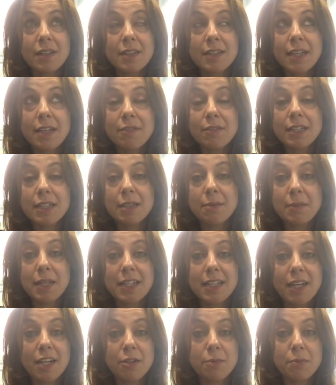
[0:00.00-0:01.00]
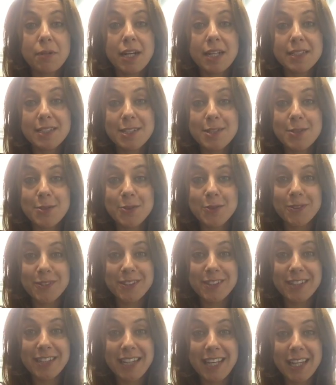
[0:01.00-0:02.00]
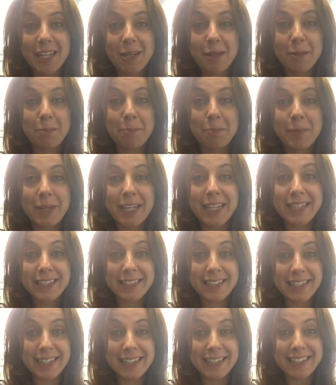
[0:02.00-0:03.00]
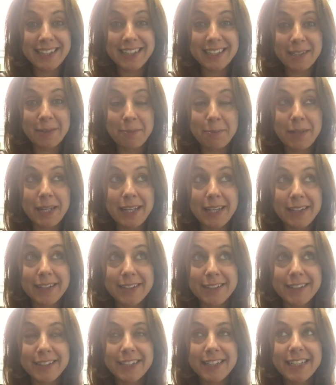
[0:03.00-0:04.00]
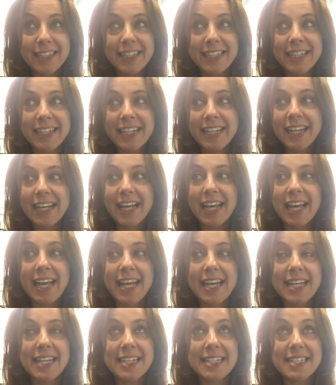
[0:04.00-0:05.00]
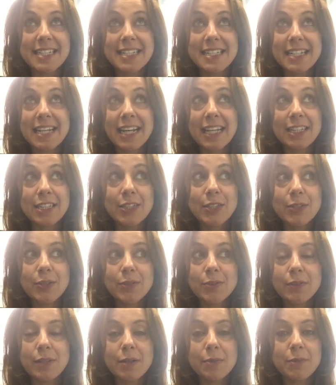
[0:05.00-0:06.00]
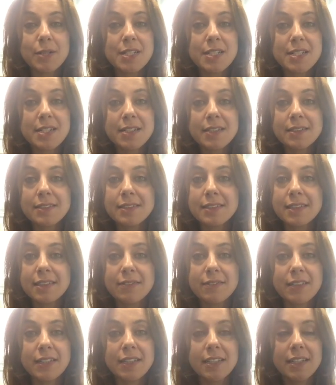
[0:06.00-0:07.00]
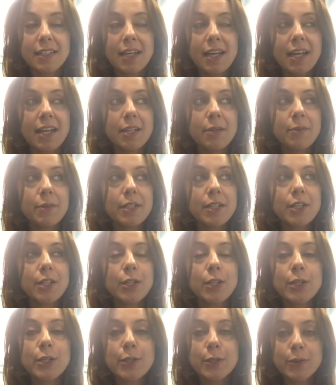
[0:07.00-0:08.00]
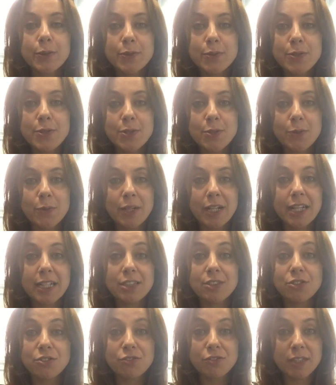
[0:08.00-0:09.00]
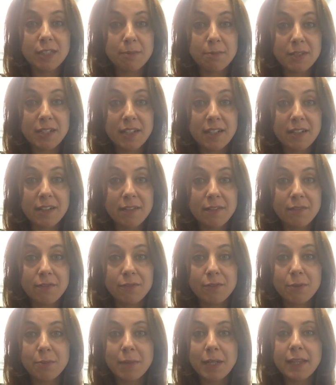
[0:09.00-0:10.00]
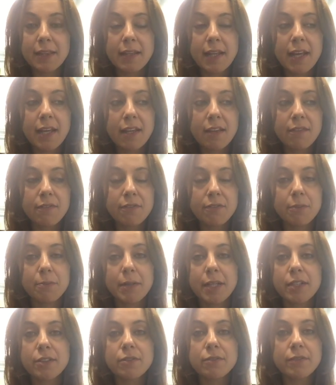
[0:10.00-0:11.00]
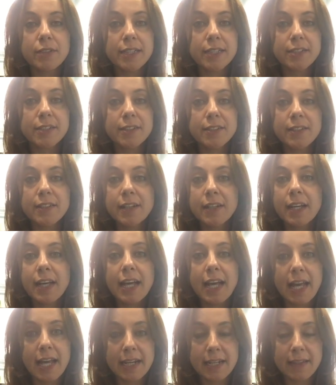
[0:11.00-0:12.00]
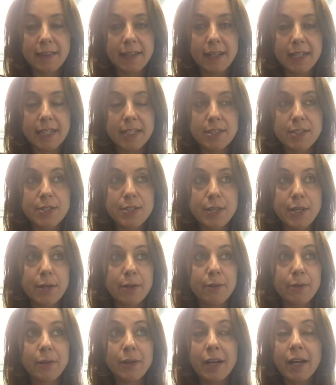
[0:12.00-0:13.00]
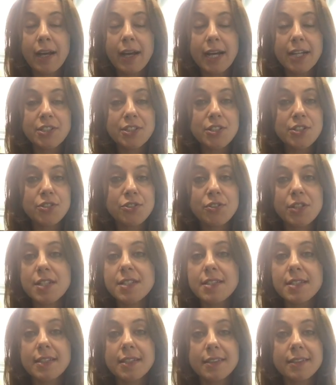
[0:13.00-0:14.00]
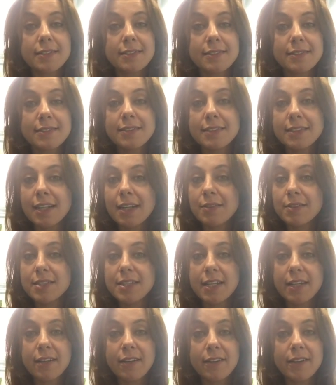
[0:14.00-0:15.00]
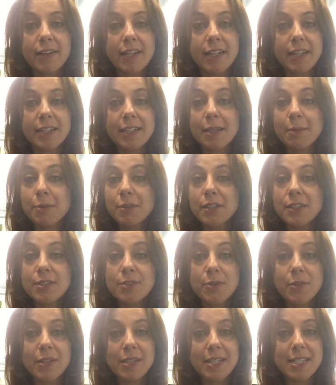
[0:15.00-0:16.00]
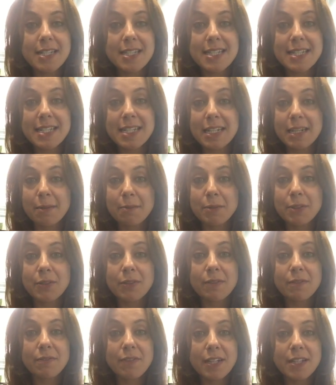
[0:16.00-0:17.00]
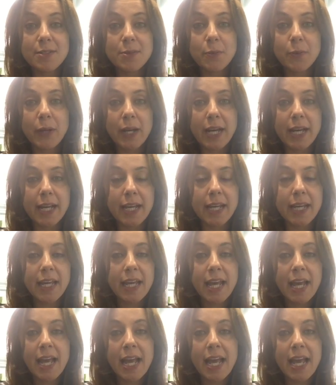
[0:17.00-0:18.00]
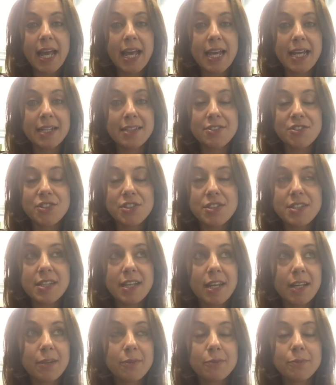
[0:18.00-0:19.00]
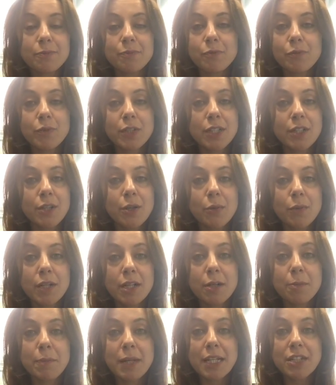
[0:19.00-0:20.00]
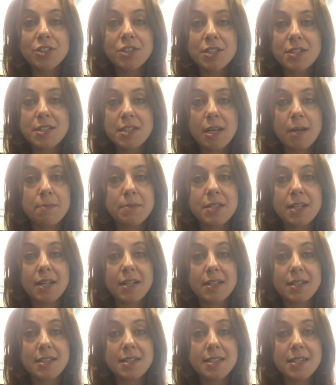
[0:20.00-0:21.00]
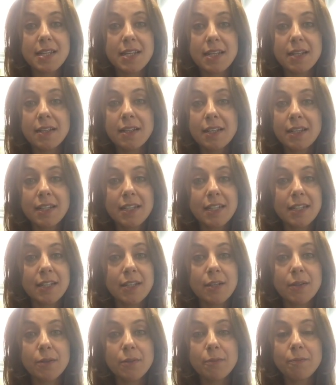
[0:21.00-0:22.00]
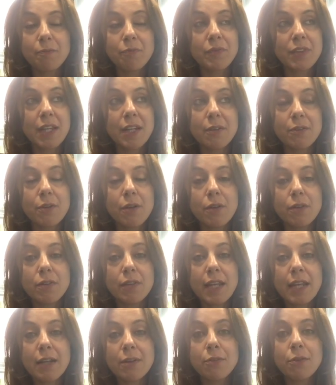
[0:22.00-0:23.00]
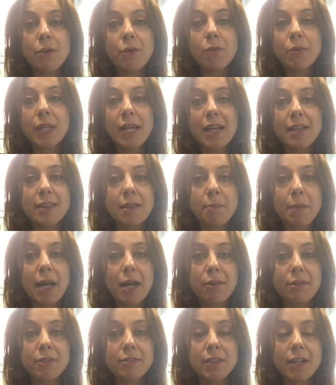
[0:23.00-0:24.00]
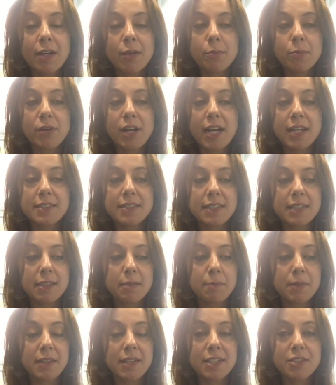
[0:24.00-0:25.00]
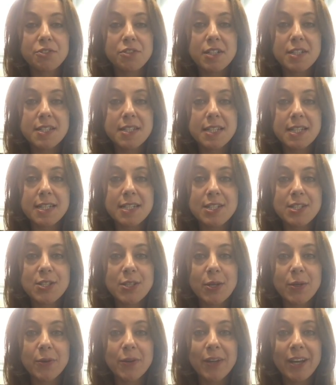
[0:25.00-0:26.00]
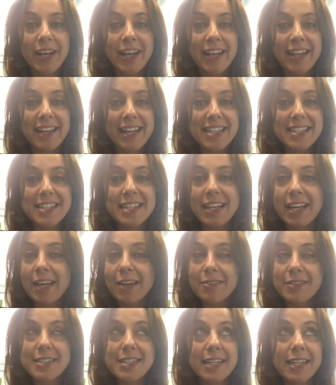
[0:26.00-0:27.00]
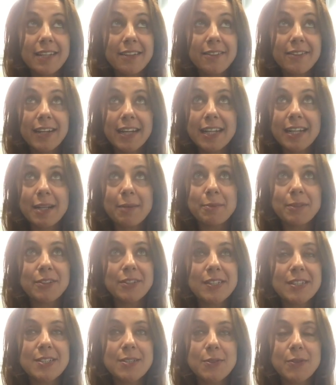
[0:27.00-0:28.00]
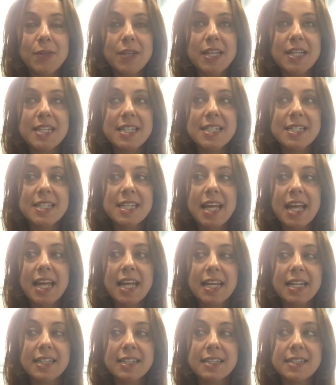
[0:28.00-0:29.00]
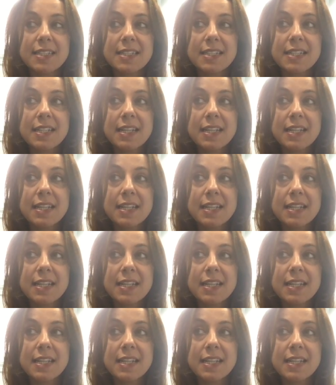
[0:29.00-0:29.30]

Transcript: they really made chiropractic school look like a picnic compared. And I knew I wasn't living anywhere close to what I dreamed of for my life, for my career, anything. So I just trusted. I was like, all right, I'm going to do this and I'm going to find a way. And it's just like, when our patients come to us, they don't know yet the power of chiropractic, but they trust us. So I was like, all right, I'm going to do this. And